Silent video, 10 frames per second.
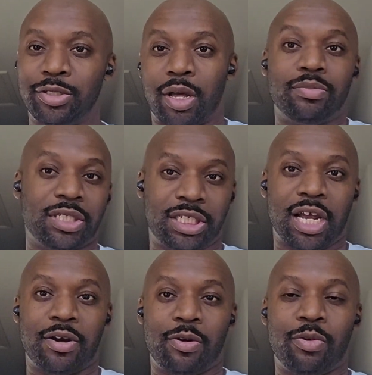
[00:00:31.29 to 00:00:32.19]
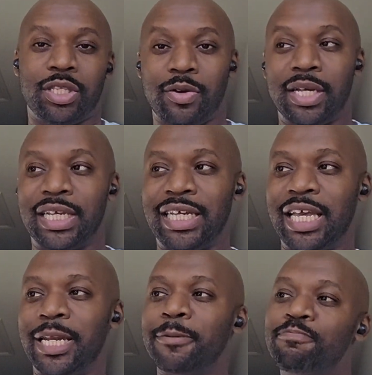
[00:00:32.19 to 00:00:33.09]
So I'm just sharing it with you as I
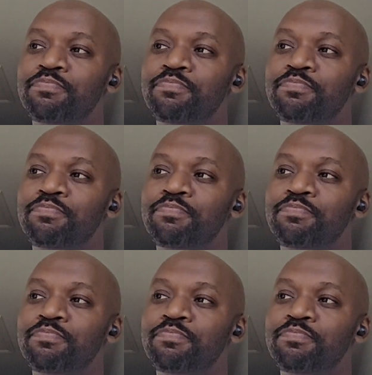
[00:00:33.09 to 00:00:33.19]
get it.